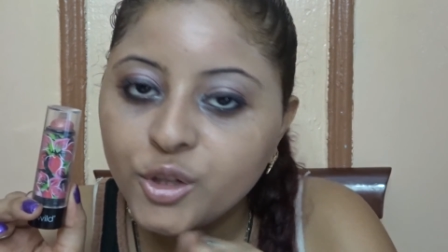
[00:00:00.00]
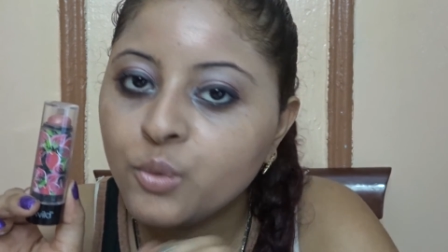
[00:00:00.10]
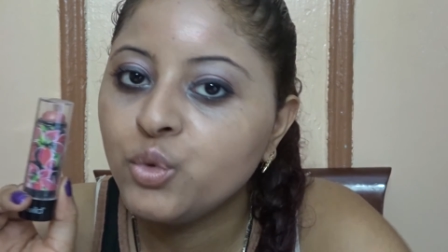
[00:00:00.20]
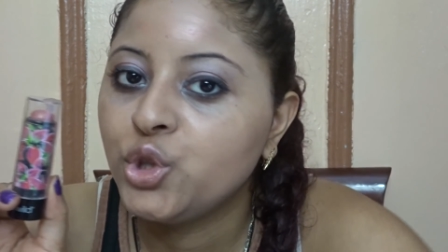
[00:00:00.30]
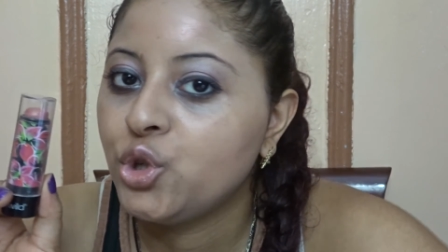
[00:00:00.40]

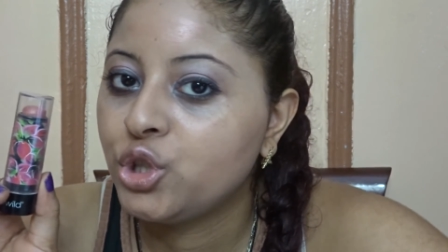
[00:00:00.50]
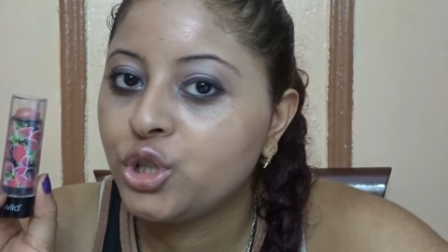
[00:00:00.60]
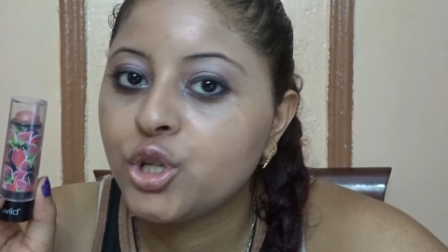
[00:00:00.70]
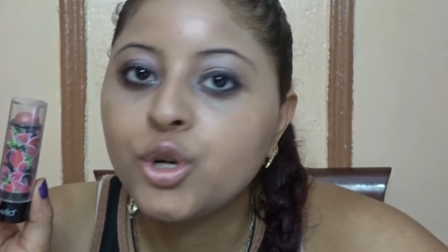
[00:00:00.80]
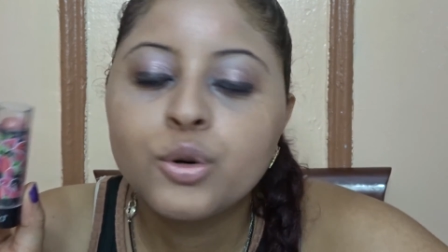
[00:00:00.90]
When you're on
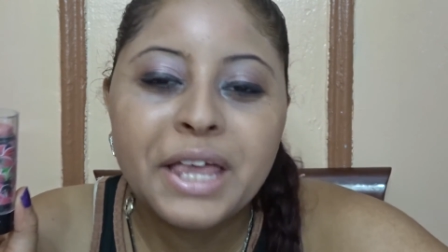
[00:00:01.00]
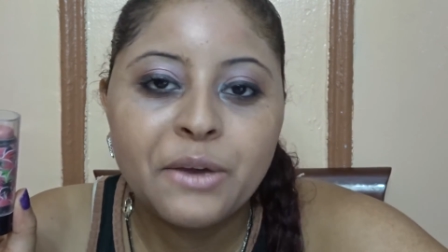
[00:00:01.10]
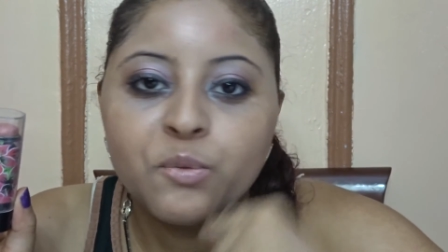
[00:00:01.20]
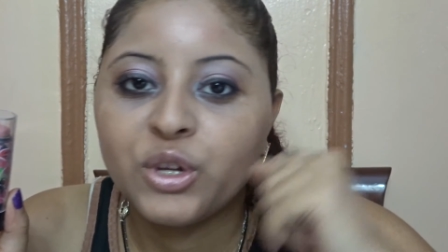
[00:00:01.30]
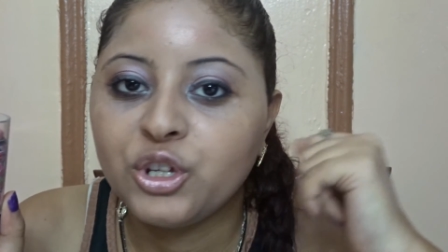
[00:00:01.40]
the go,
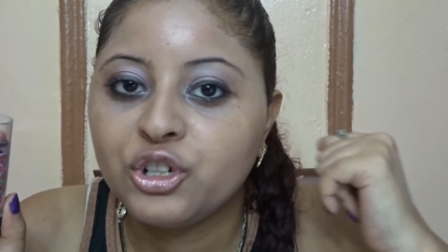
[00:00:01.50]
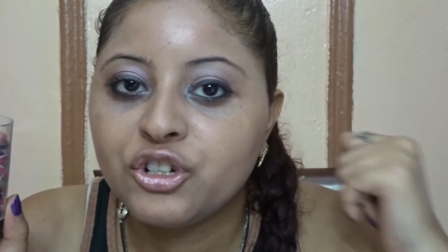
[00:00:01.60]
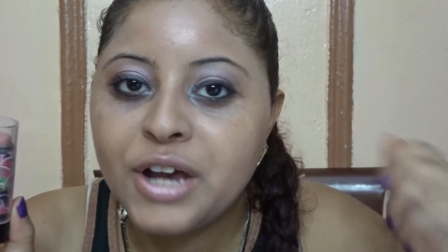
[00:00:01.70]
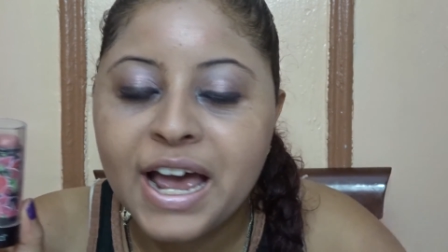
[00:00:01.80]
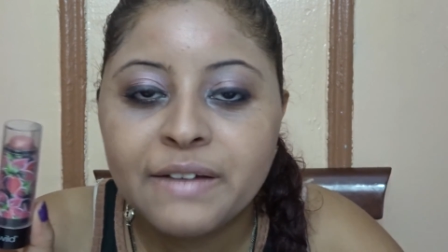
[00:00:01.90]
like when you're
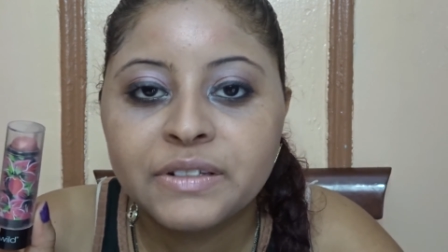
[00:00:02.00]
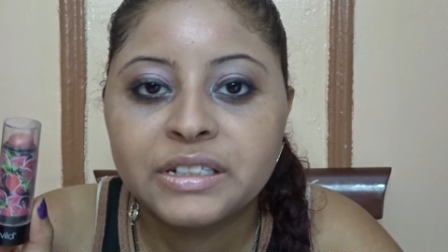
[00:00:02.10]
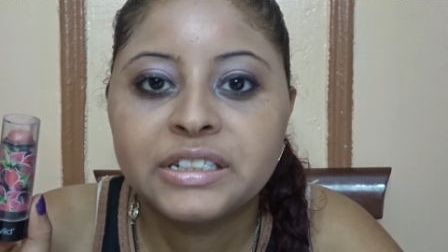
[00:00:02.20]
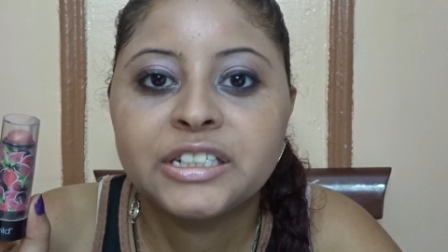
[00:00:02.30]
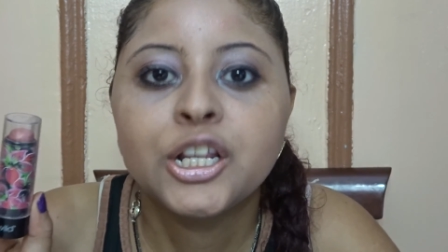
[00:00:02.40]

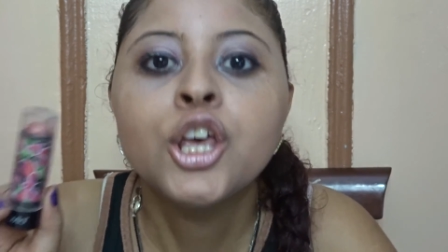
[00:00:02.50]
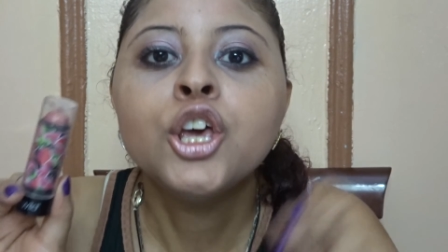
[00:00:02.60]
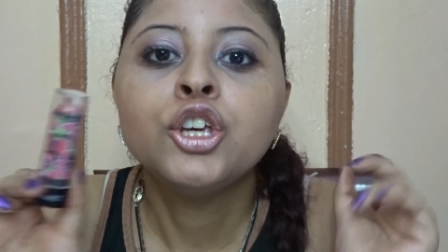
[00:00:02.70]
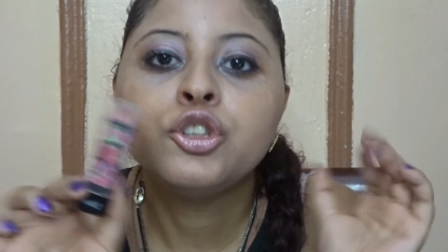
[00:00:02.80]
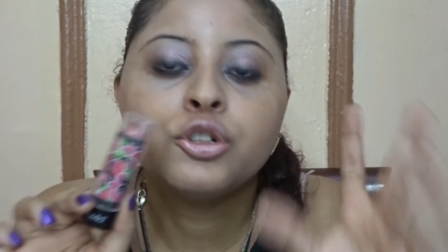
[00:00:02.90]
traveling,
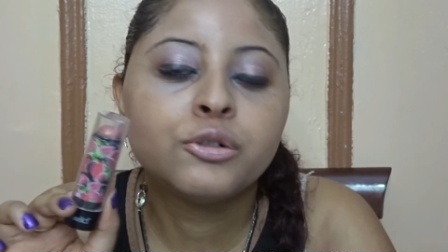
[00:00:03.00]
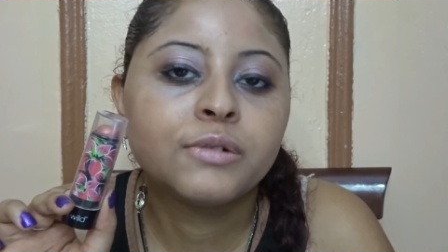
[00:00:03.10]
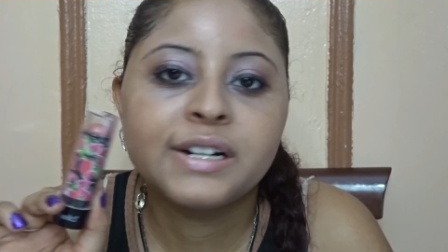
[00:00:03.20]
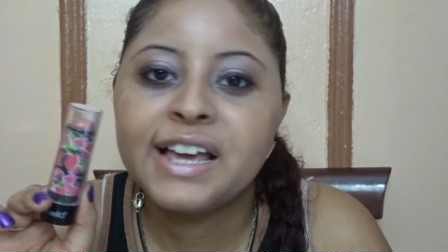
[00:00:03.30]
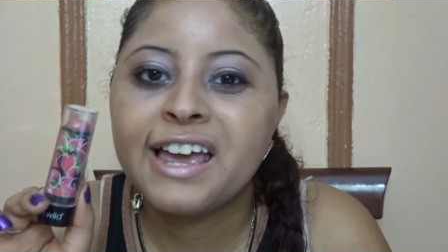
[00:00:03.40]
you don't
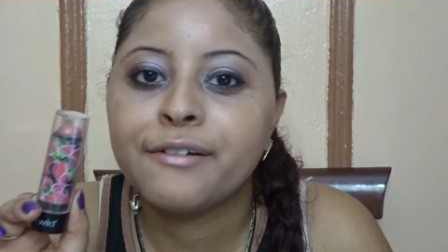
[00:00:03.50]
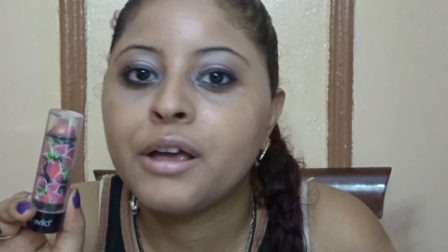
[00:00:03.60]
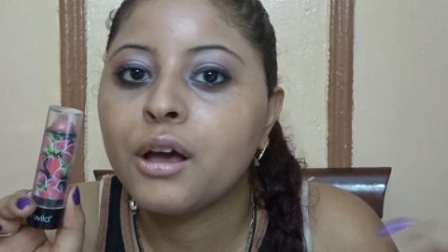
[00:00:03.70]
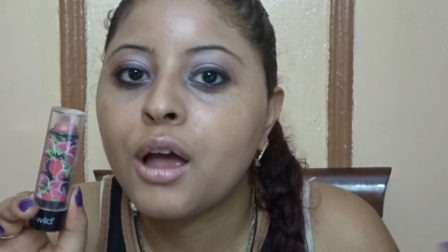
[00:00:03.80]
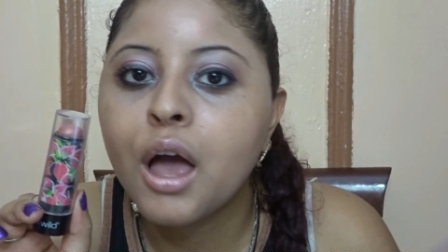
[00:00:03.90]
want to carry
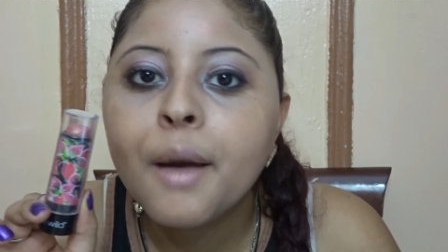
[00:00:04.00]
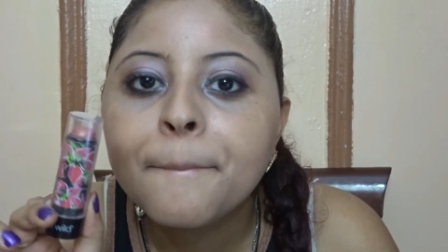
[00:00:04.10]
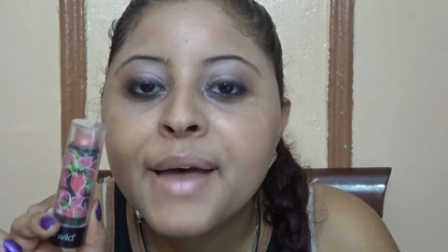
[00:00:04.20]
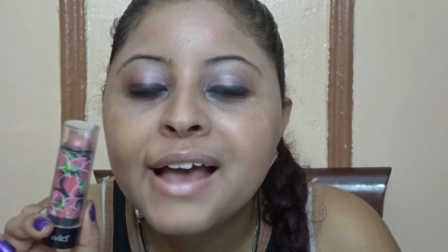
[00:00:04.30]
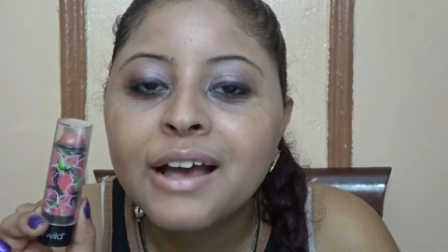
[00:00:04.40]
a
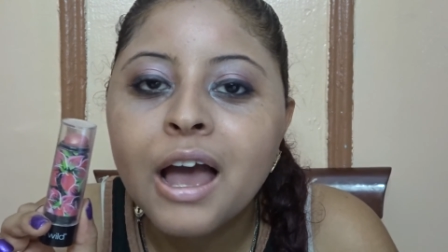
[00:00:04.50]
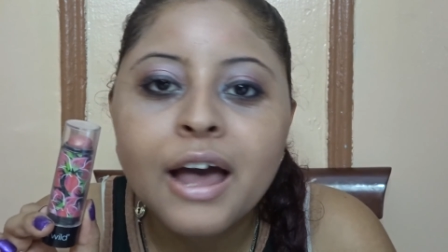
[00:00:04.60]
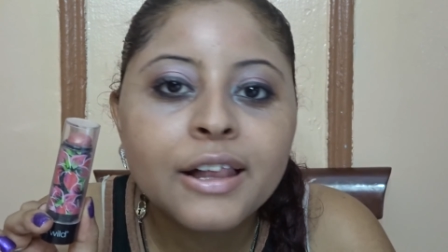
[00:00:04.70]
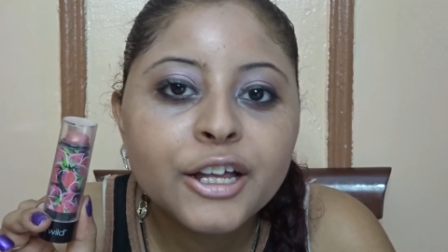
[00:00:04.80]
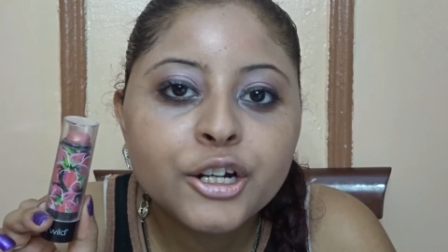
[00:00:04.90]
compact
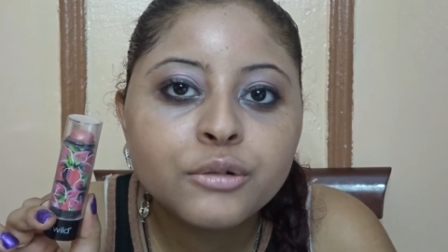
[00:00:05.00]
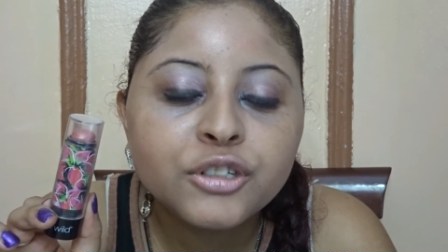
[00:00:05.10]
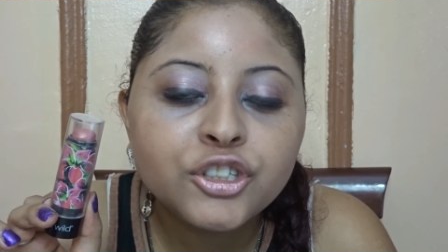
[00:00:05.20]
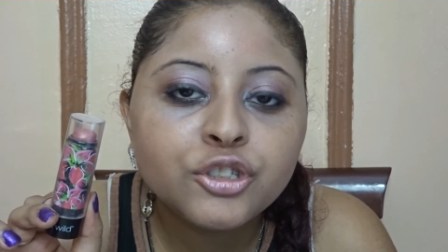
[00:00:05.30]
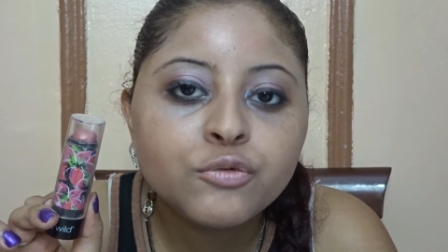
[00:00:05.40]
highlighter
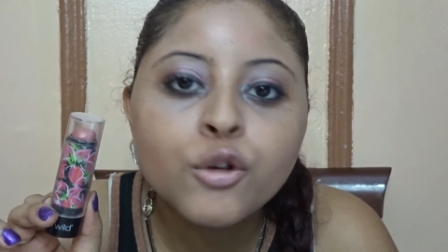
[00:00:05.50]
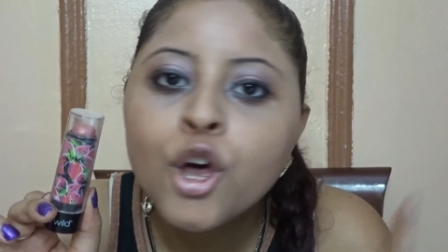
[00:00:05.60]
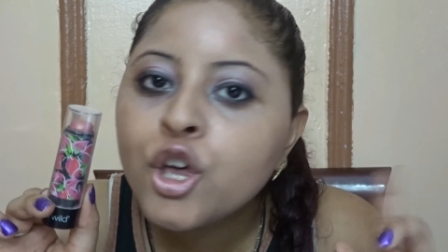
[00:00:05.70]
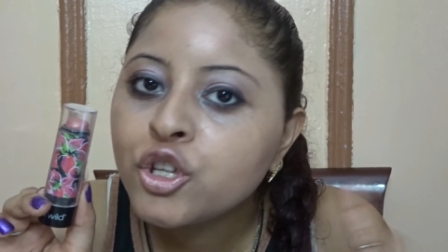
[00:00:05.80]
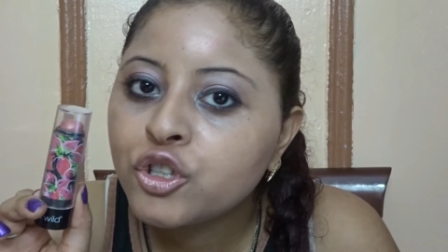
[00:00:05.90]
with you,
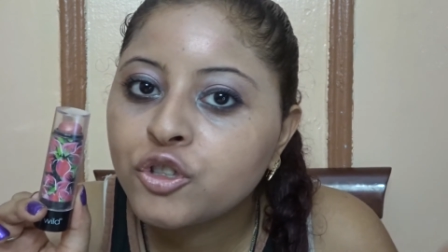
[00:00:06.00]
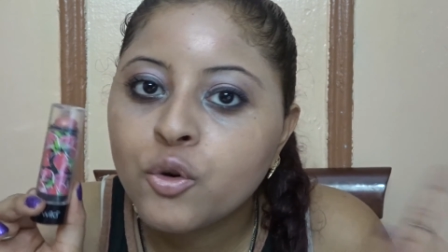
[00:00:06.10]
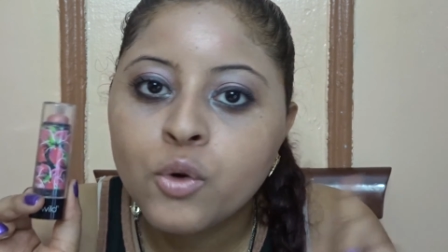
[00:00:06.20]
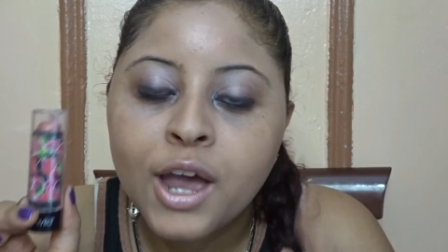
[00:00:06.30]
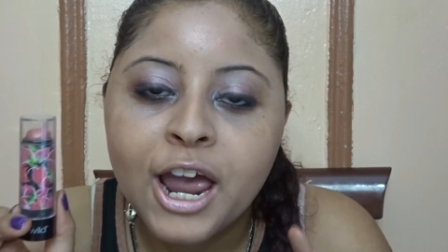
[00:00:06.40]

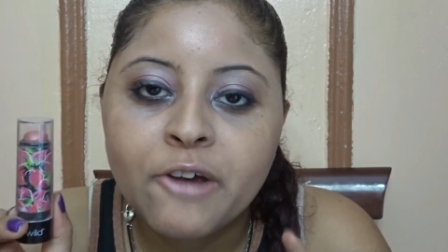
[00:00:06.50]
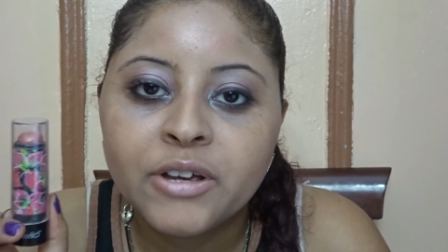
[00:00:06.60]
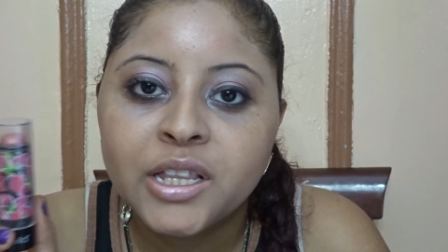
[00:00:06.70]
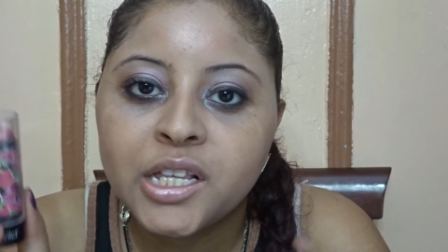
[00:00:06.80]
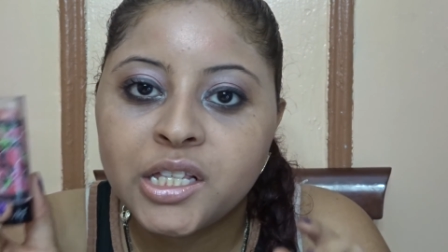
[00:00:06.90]
so
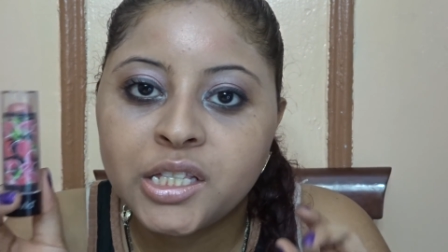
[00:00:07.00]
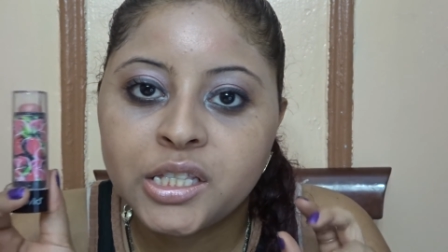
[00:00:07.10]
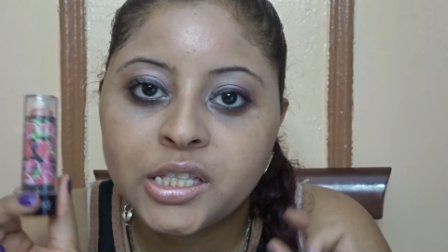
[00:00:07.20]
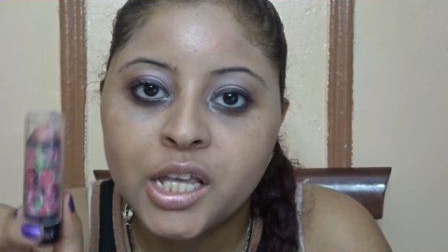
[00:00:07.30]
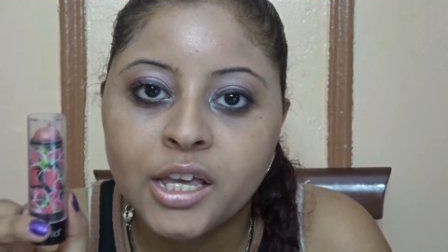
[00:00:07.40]
carry this
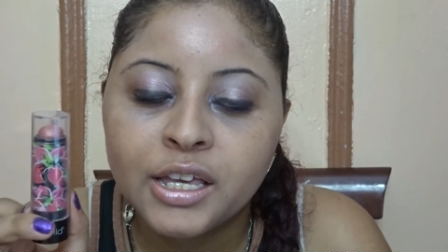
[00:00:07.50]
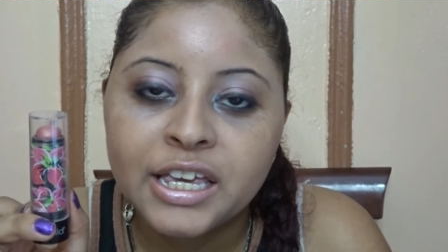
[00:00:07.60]
stick.